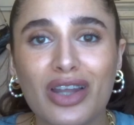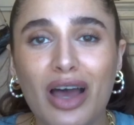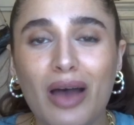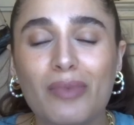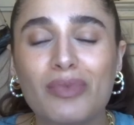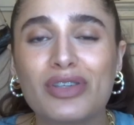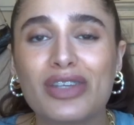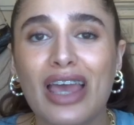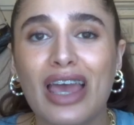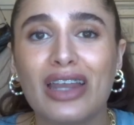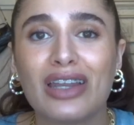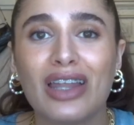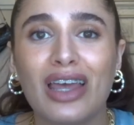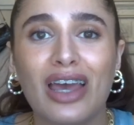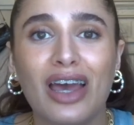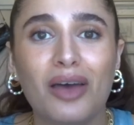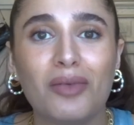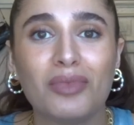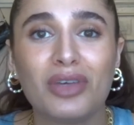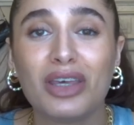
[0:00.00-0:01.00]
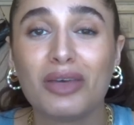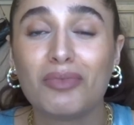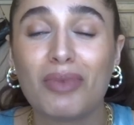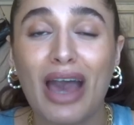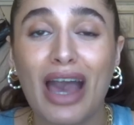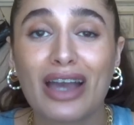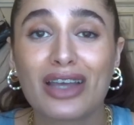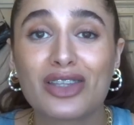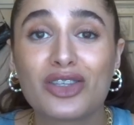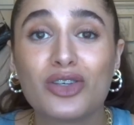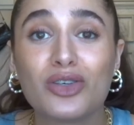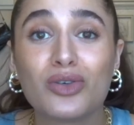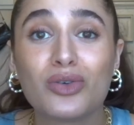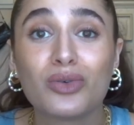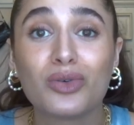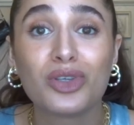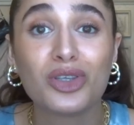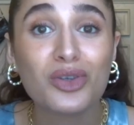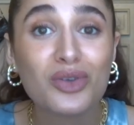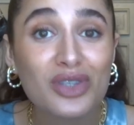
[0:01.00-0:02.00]
Ups and get back to
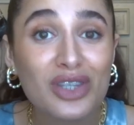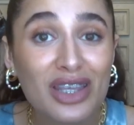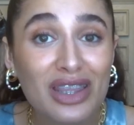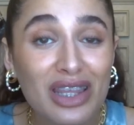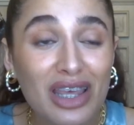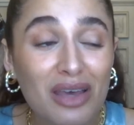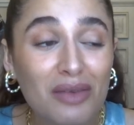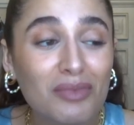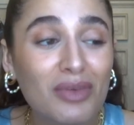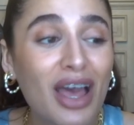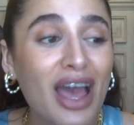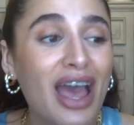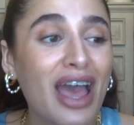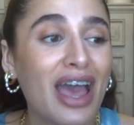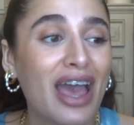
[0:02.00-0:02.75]
using them.